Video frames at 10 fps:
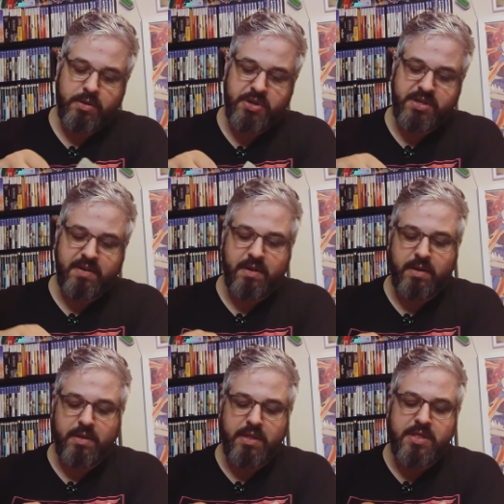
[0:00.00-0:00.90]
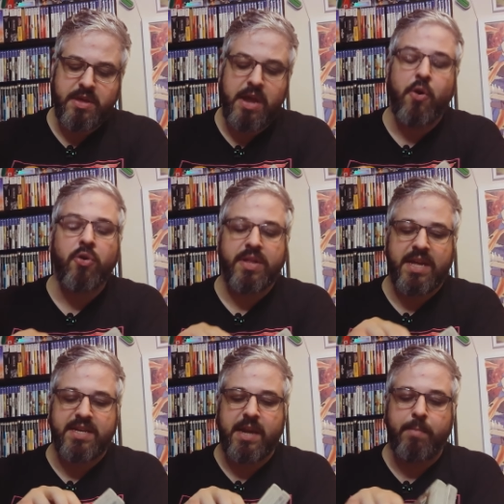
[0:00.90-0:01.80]
just a th- an
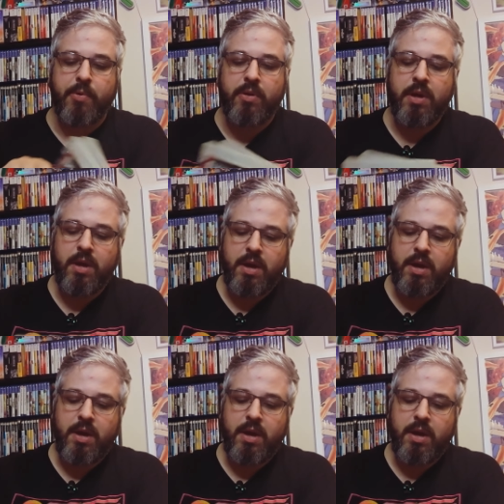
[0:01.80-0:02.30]
early example.